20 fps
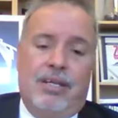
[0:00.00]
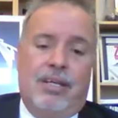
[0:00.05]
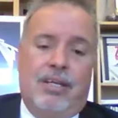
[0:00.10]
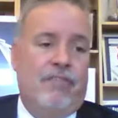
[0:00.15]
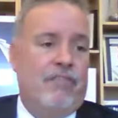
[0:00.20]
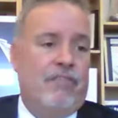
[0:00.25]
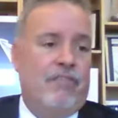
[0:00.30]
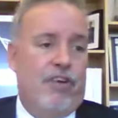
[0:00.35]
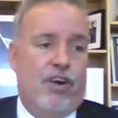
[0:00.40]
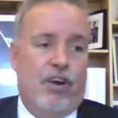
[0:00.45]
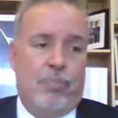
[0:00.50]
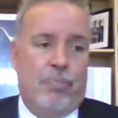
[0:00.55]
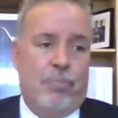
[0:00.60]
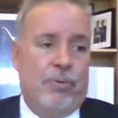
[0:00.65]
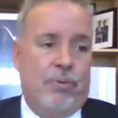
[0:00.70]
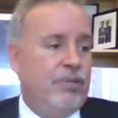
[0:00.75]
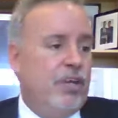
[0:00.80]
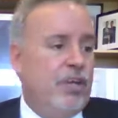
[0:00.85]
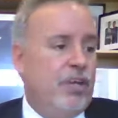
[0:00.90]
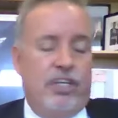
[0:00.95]
give
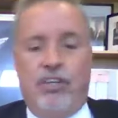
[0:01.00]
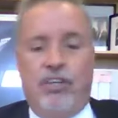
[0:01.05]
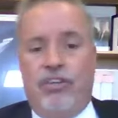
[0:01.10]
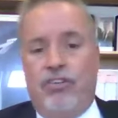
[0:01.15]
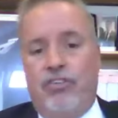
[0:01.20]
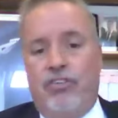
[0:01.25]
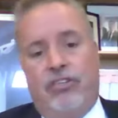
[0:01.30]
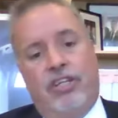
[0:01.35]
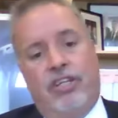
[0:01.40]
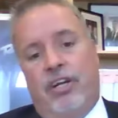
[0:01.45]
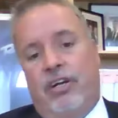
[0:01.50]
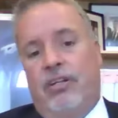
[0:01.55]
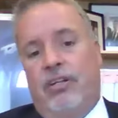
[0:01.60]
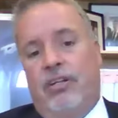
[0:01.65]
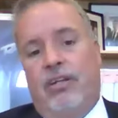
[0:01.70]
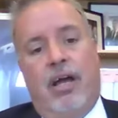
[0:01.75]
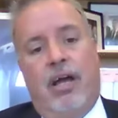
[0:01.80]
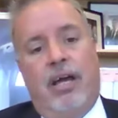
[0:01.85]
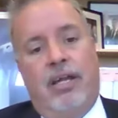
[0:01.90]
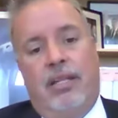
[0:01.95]
verbal nudges to their
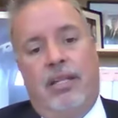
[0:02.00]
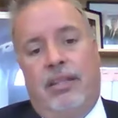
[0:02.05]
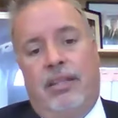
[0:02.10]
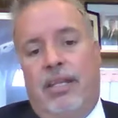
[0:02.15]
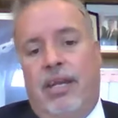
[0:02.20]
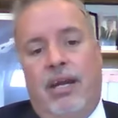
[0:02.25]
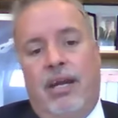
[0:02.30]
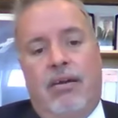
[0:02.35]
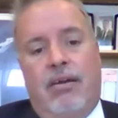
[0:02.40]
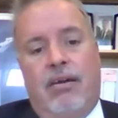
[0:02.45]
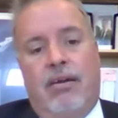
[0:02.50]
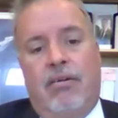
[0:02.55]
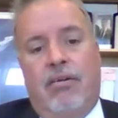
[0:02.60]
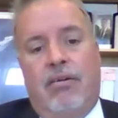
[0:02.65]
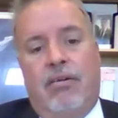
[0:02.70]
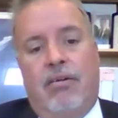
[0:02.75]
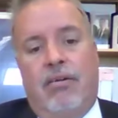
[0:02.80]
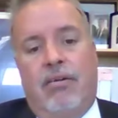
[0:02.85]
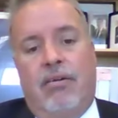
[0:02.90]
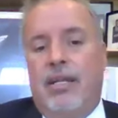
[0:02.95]
client there,
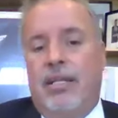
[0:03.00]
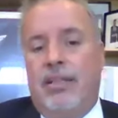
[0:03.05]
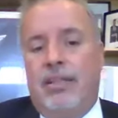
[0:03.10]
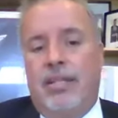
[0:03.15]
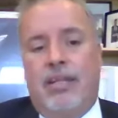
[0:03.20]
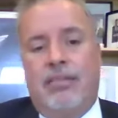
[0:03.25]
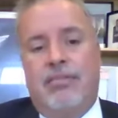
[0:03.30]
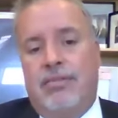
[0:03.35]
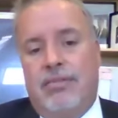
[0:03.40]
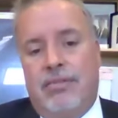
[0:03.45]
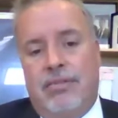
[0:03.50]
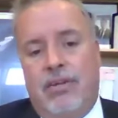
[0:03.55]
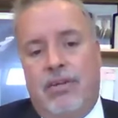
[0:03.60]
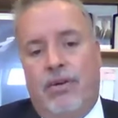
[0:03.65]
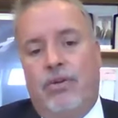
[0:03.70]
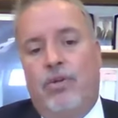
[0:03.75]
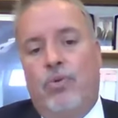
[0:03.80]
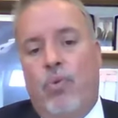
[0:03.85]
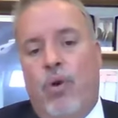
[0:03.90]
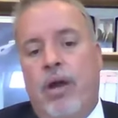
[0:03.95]
and that's,
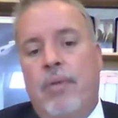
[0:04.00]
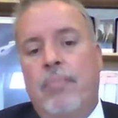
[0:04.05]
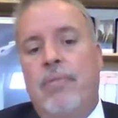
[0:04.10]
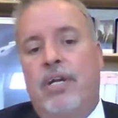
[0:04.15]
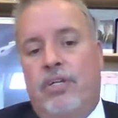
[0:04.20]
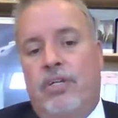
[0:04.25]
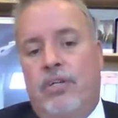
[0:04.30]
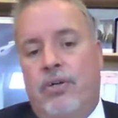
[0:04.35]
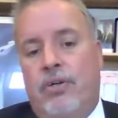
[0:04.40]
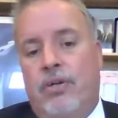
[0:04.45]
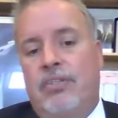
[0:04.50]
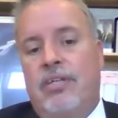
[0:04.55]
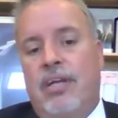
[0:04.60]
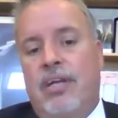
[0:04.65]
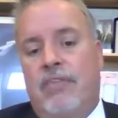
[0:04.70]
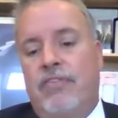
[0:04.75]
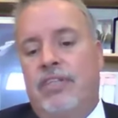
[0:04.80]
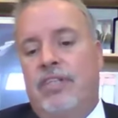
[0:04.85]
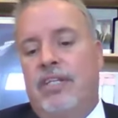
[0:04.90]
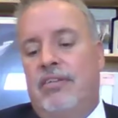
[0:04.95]
you want to make sure
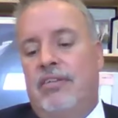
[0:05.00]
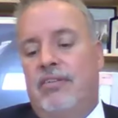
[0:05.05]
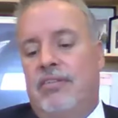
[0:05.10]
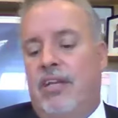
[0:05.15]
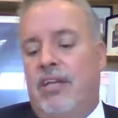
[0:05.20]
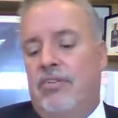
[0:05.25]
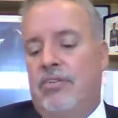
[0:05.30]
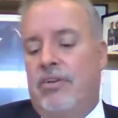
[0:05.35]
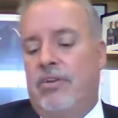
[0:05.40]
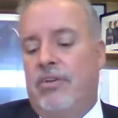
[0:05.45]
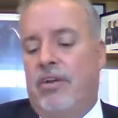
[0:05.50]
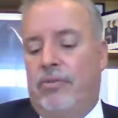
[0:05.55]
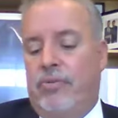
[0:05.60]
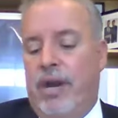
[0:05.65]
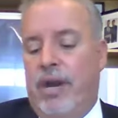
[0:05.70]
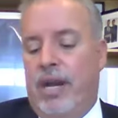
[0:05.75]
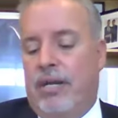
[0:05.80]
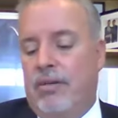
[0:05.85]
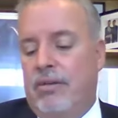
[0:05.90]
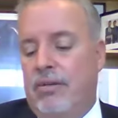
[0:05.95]
everything stays on the
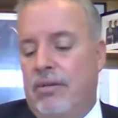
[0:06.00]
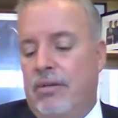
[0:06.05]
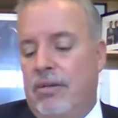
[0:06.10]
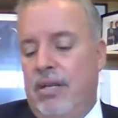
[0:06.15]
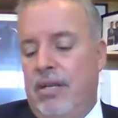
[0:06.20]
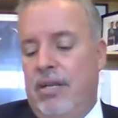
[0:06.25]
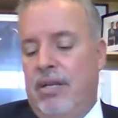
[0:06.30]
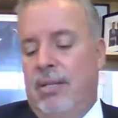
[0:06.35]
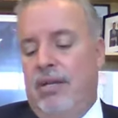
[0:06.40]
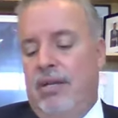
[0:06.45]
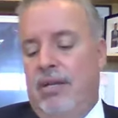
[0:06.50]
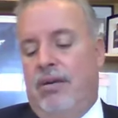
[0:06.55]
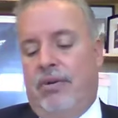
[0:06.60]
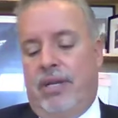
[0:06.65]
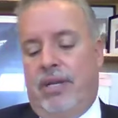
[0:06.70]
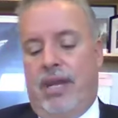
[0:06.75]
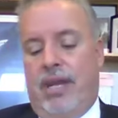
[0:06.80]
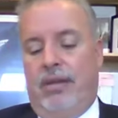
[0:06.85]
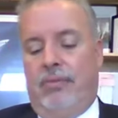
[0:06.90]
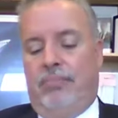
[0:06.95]
record.
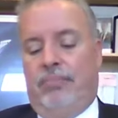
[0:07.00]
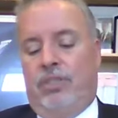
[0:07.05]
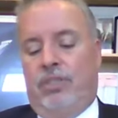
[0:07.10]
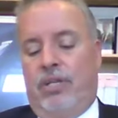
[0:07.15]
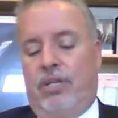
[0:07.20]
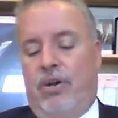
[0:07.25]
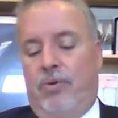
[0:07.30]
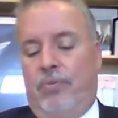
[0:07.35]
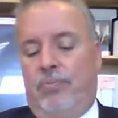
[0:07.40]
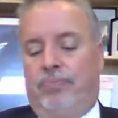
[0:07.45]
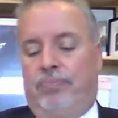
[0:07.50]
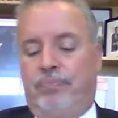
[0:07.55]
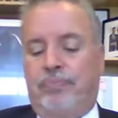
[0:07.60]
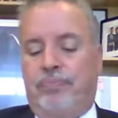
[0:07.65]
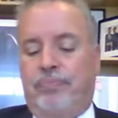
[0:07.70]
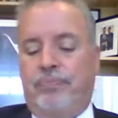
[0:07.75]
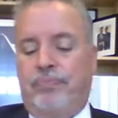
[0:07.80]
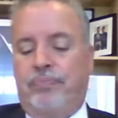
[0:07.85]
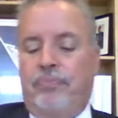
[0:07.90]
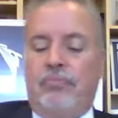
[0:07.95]
Okay, so
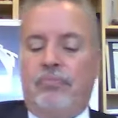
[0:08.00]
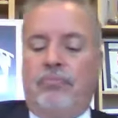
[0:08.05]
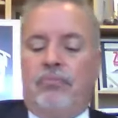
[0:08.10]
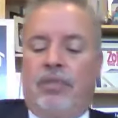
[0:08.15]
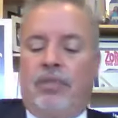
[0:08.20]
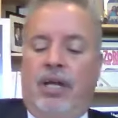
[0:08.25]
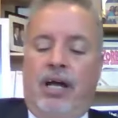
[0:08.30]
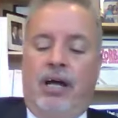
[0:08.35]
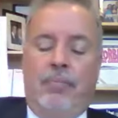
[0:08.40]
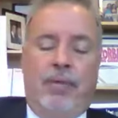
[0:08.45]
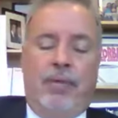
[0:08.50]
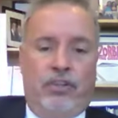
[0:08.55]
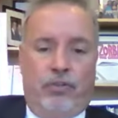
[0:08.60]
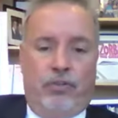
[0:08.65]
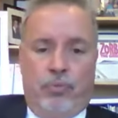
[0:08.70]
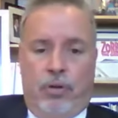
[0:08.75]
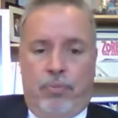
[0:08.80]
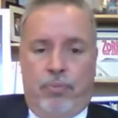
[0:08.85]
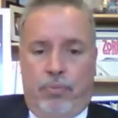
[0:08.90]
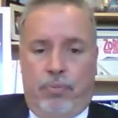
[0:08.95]
I
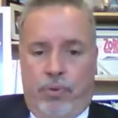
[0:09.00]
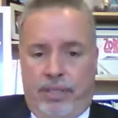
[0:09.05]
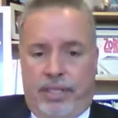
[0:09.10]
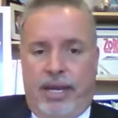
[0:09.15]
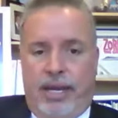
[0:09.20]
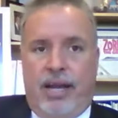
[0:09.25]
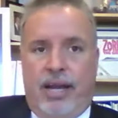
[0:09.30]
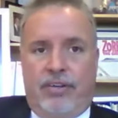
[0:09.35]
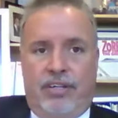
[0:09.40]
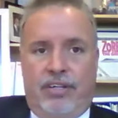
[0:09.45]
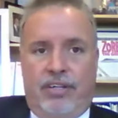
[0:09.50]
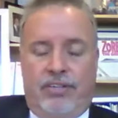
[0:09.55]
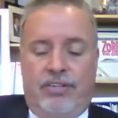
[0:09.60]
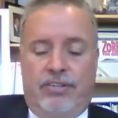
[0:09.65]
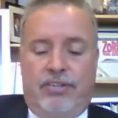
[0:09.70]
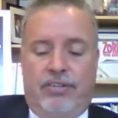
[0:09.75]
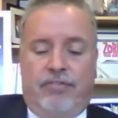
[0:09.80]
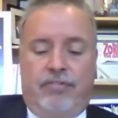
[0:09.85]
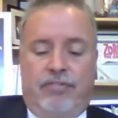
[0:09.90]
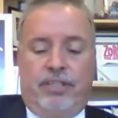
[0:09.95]
just want to point that out just
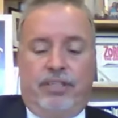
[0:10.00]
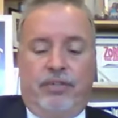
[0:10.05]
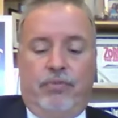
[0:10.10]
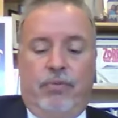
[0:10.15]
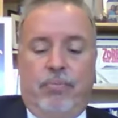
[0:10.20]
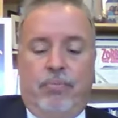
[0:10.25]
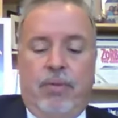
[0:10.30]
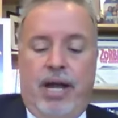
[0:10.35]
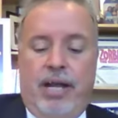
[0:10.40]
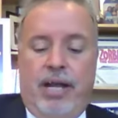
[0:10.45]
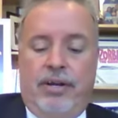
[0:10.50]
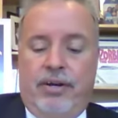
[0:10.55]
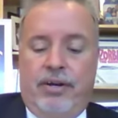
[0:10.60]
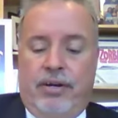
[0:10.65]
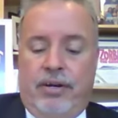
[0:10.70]
as a friendly reminder.